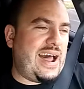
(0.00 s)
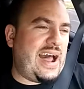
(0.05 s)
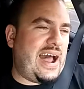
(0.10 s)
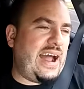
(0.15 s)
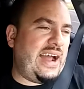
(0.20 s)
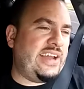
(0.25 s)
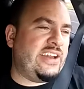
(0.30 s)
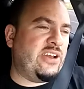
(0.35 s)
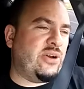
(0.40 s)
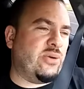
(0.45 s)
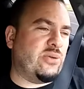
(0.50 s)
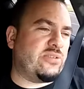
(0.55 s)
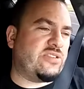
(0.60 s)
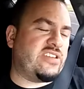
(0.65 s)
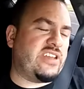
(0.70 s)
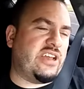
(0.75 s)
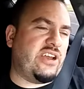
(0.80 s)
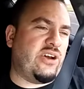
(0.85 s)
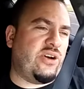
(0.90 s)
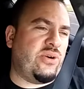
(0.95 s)
I don't
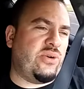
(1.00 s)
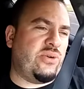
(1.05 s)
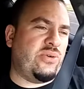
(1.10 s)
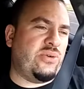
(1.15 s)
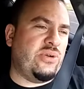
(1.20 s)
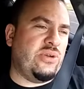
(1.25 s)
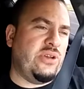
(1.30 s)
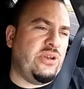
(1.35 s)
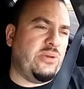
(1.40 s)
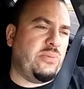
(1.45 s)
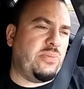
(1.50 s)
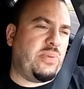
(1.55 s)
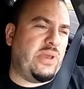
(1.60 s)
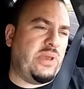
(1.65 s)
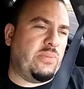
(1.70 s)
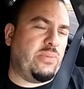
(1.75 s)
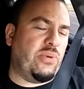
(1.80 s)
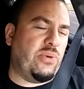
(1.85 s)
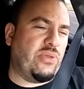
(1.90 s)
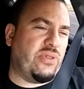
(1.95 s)
tell
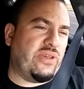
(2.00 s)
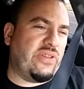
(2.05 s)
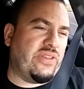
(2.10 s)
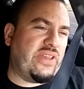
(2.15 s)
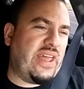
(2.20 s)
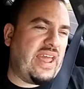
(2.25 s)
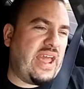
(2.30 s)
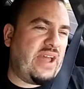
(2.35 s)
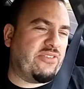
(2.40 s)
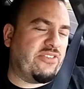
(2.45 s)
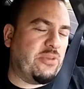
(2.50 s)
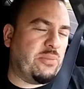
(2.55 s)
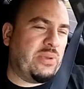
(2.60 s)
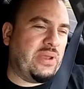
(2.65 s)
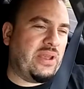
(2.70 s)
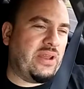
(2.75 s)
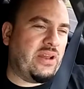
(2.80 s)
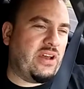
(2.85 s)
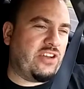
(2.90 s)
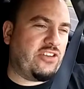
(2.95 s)
people that they have to
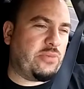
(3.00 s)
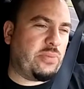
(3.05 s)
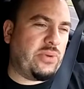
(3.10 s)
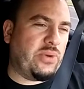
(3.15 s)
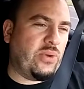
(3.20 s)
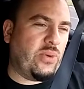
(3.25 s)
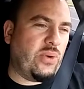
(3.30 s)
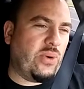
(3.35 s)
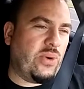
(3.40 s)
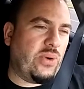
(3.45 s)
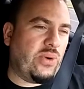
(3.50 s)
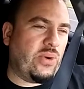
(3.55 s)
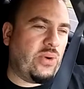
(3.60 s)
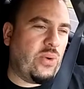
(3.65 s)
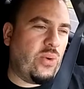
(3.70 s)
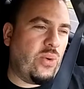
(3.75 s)
be an entrepreneur,